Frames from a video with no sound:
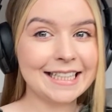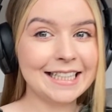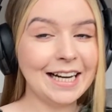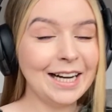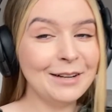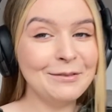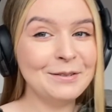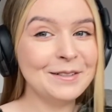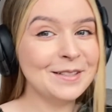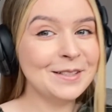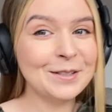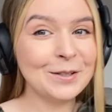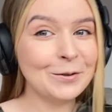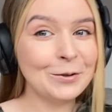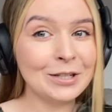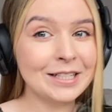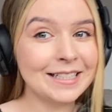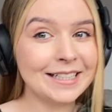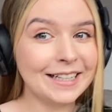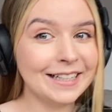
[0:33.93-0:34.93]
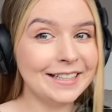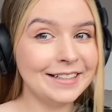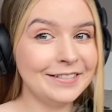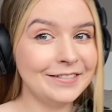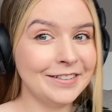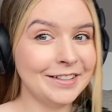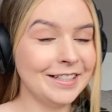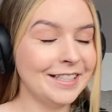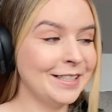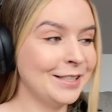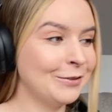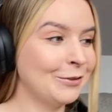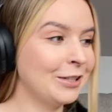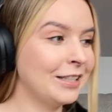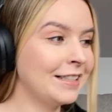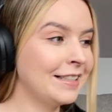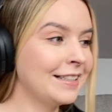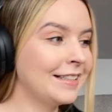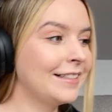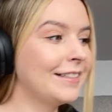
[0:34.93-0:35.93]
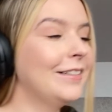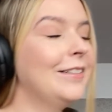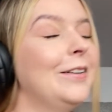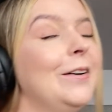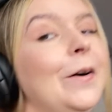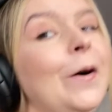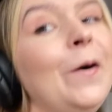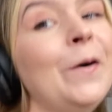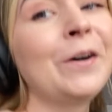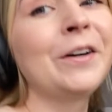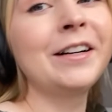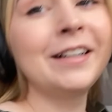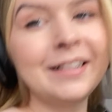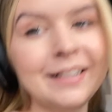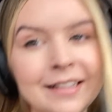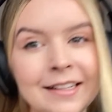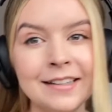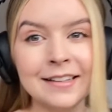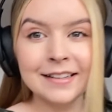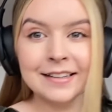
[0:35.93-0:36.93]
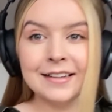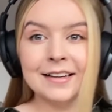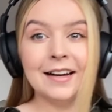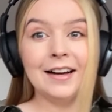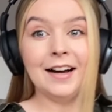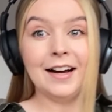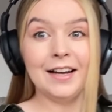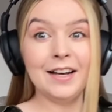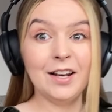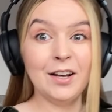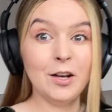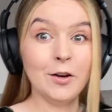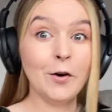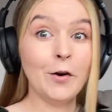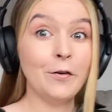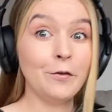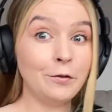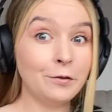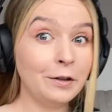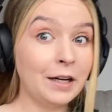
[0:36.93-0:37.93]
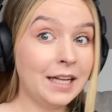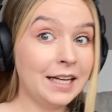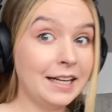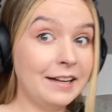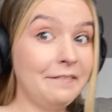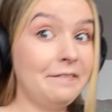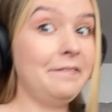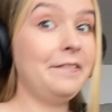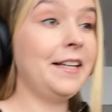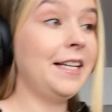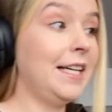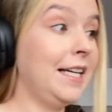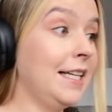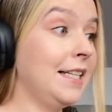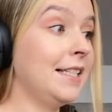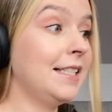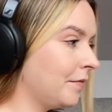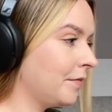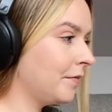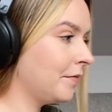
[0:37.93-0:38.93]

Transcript: I'm so excited for this one. Oh, I love Finneas.